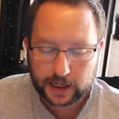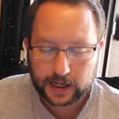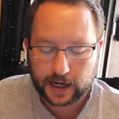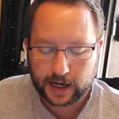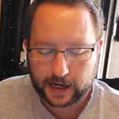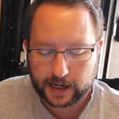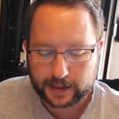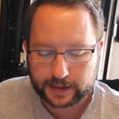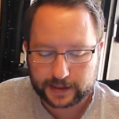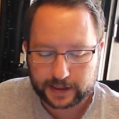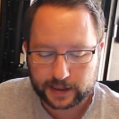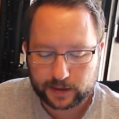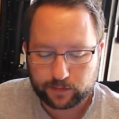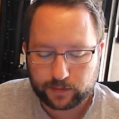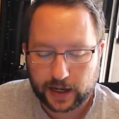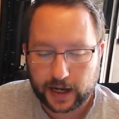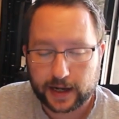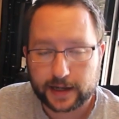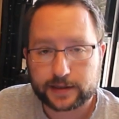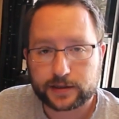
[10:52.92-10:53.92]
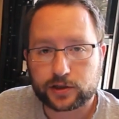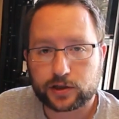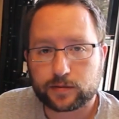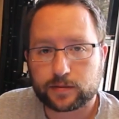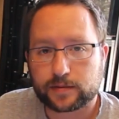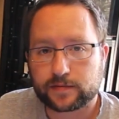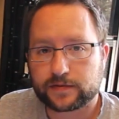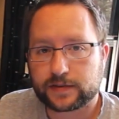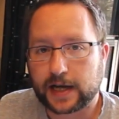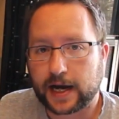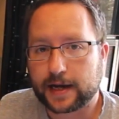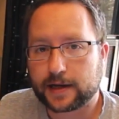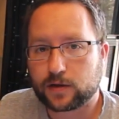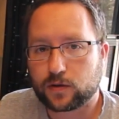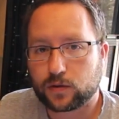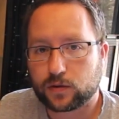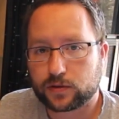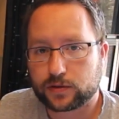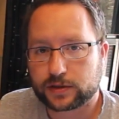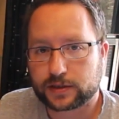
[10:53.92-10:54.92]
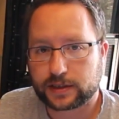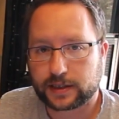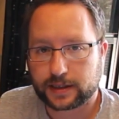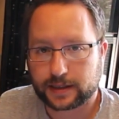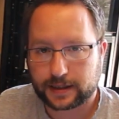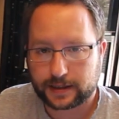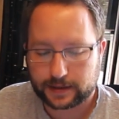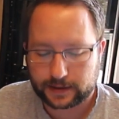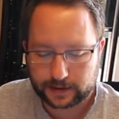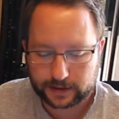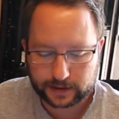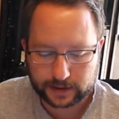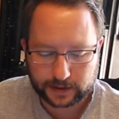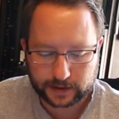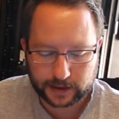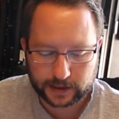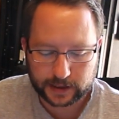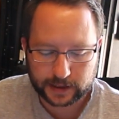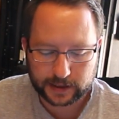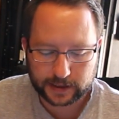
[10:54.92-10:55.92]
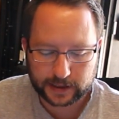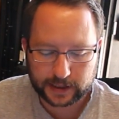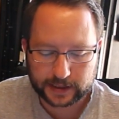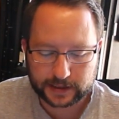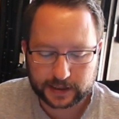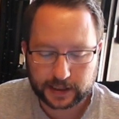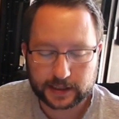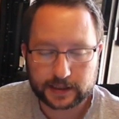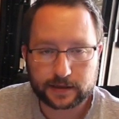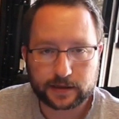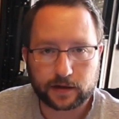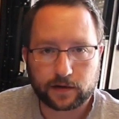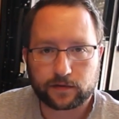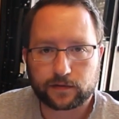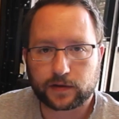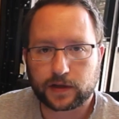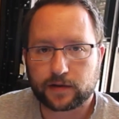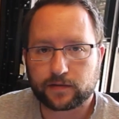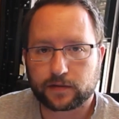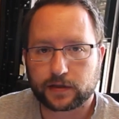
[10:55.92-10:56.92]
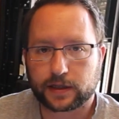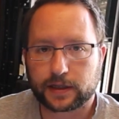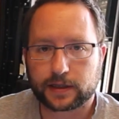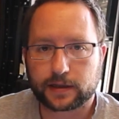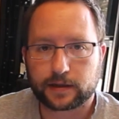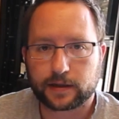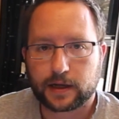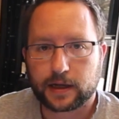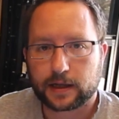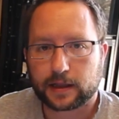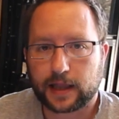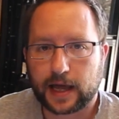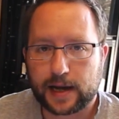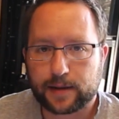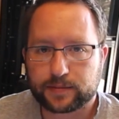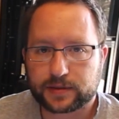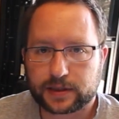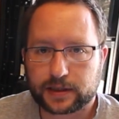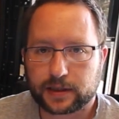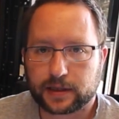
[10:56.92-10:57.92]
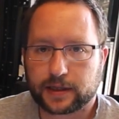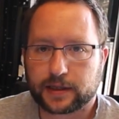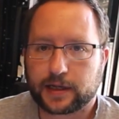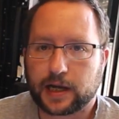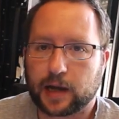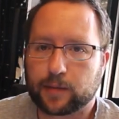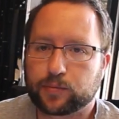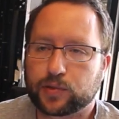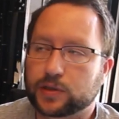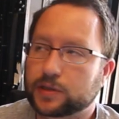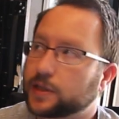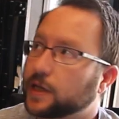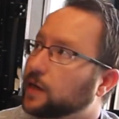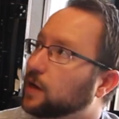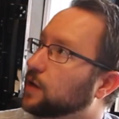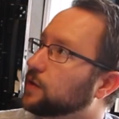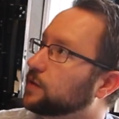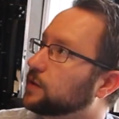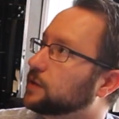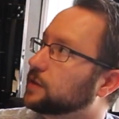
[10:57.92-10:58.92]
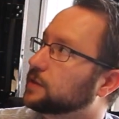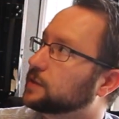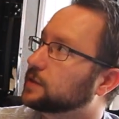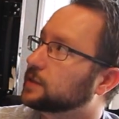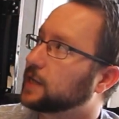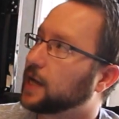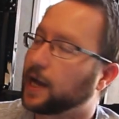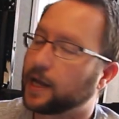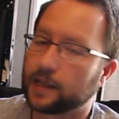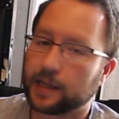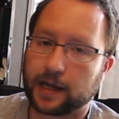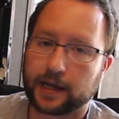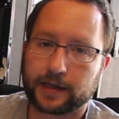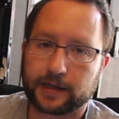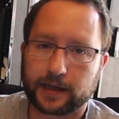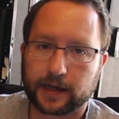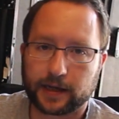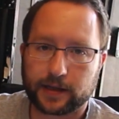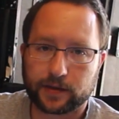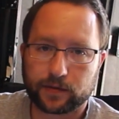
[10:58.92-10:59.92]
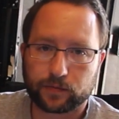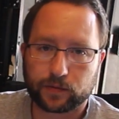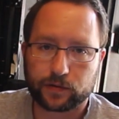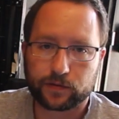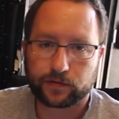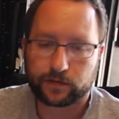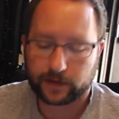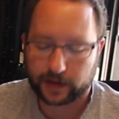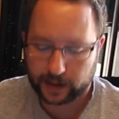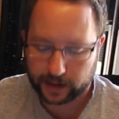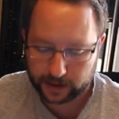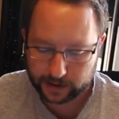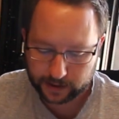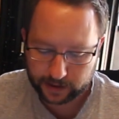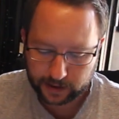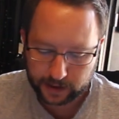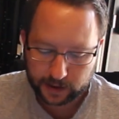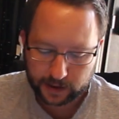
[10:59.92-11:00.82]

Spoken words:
I did buy a tube of Dicor sealant. That's that self-leveling lap sealant. I put that on the skylight and the roof fan.